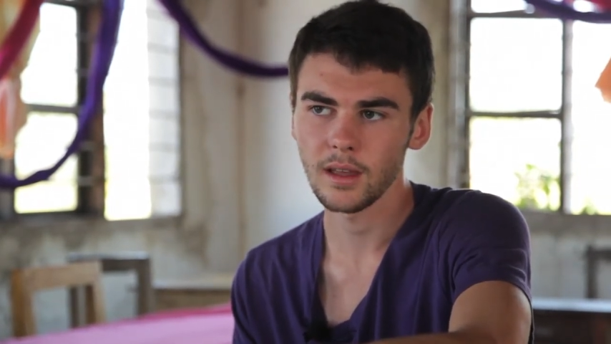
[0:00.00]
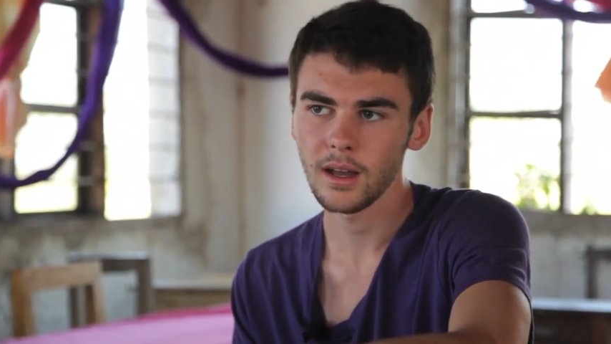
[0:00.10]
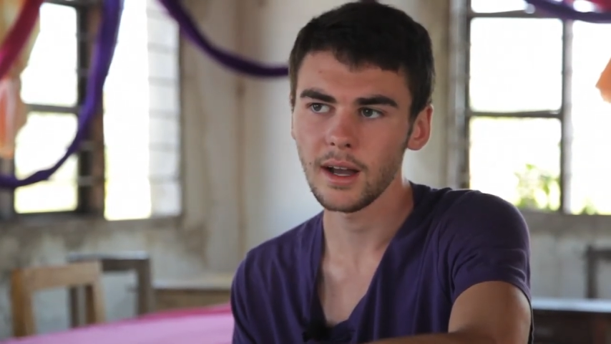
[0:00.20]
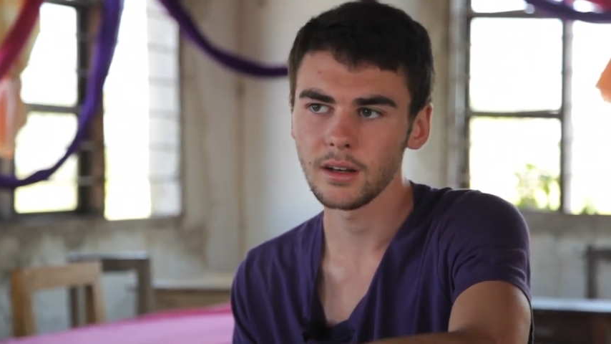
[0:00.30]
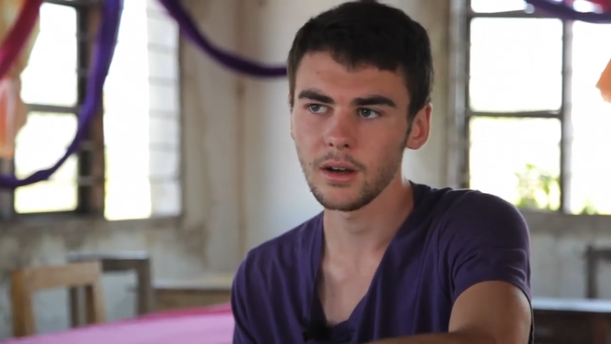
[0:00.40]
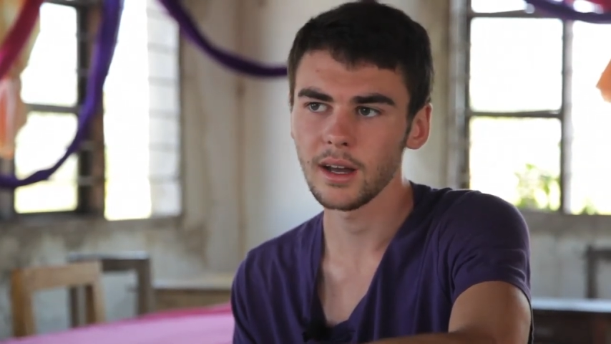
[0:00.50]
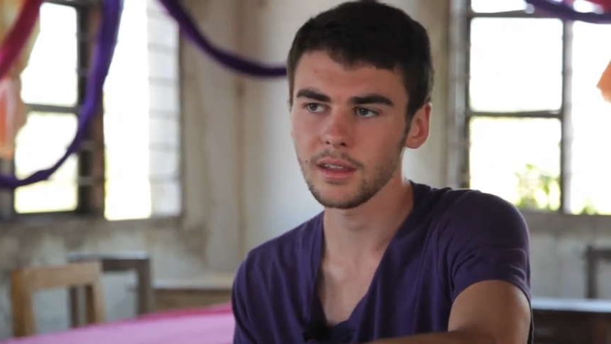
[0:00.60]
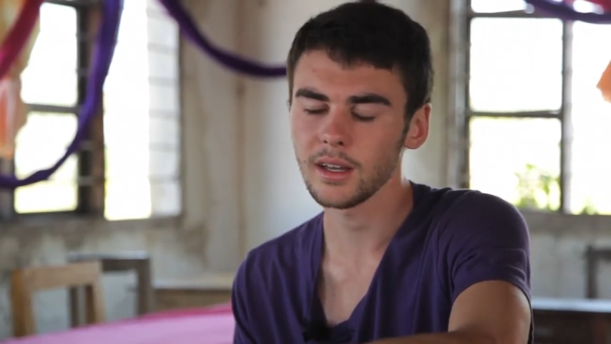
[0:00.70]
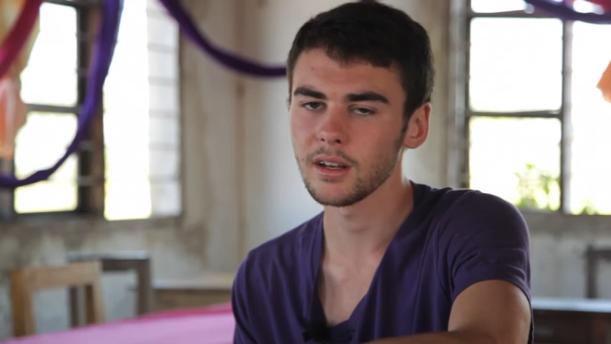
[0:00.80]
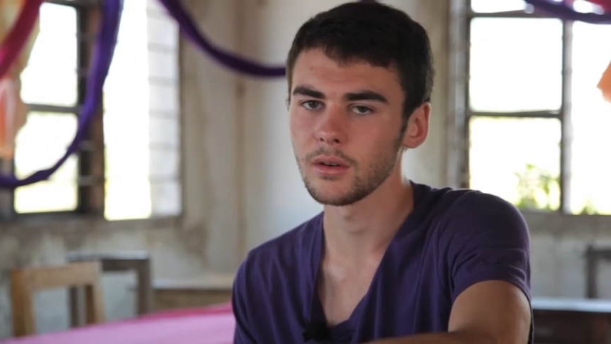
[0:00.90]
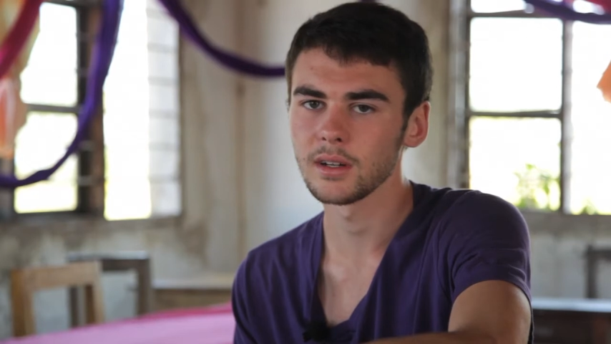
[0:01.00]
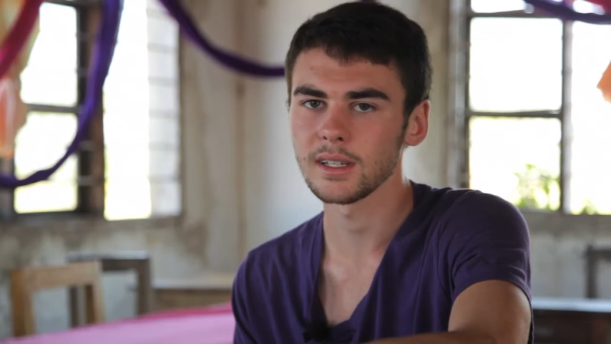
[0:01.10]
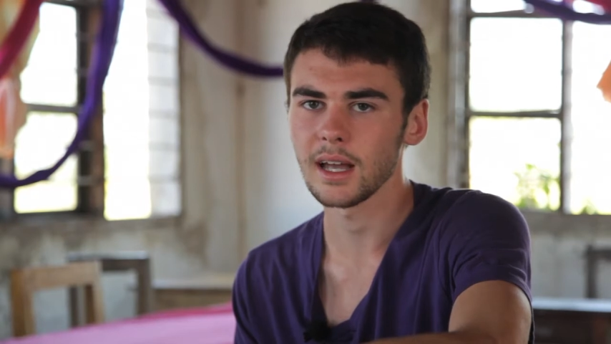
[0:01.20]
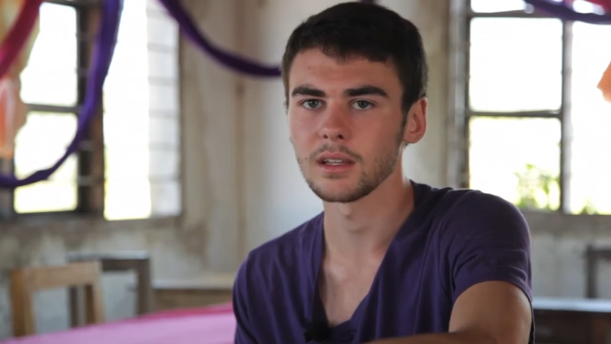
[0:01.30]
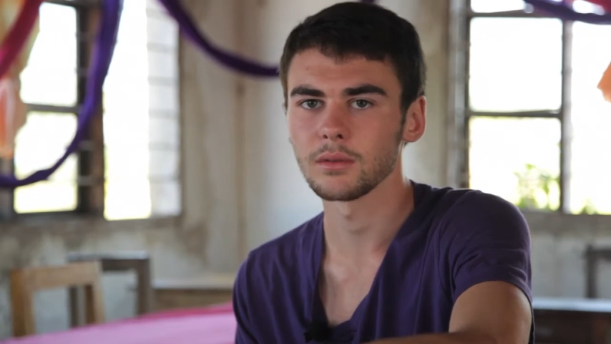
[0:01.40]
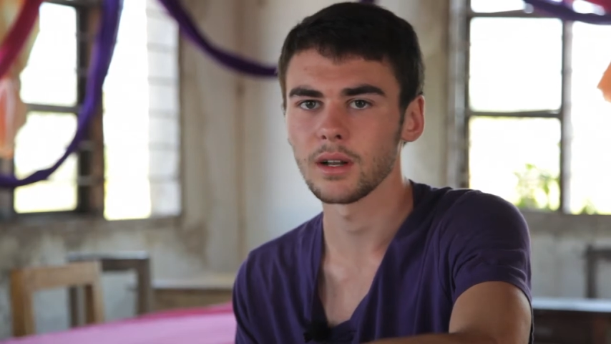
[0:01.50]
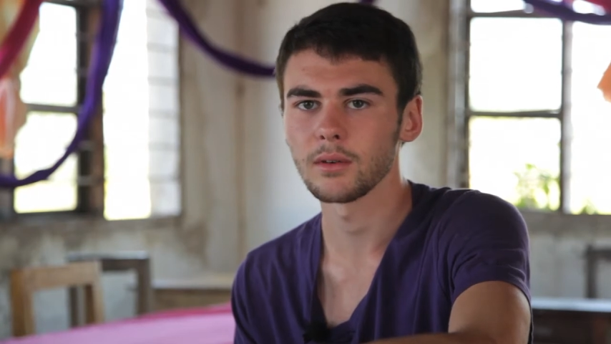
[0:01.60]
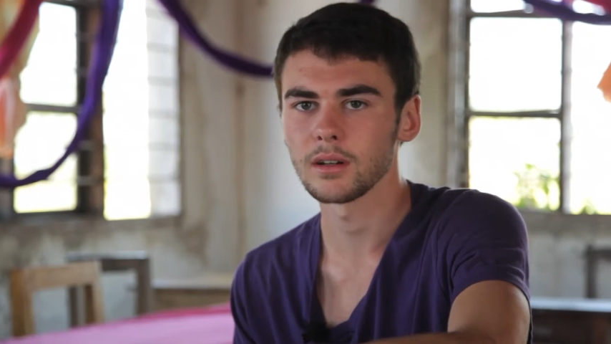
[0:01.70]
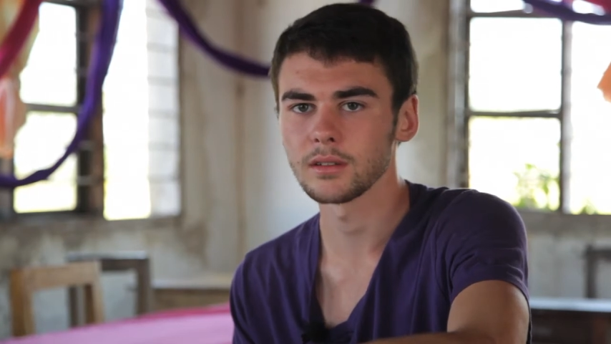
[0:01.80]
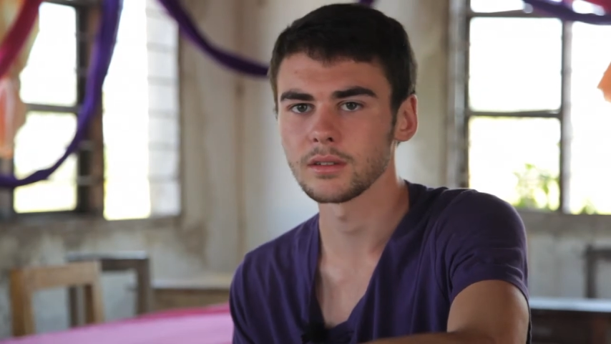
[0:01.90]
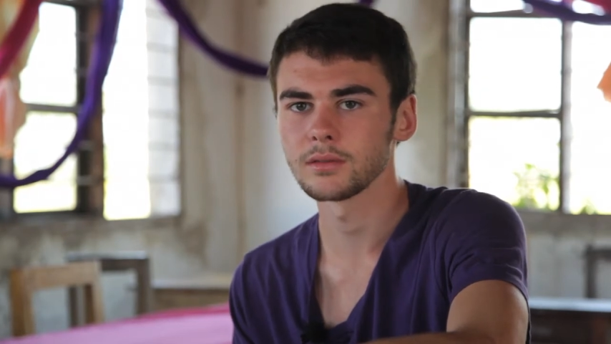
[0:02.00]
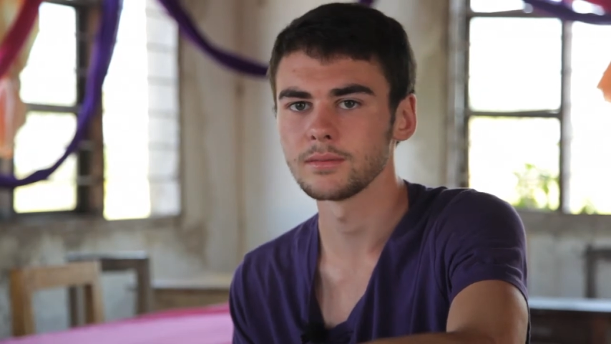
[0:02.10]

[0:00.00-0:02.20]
I know. I think I know exactly what I want to do.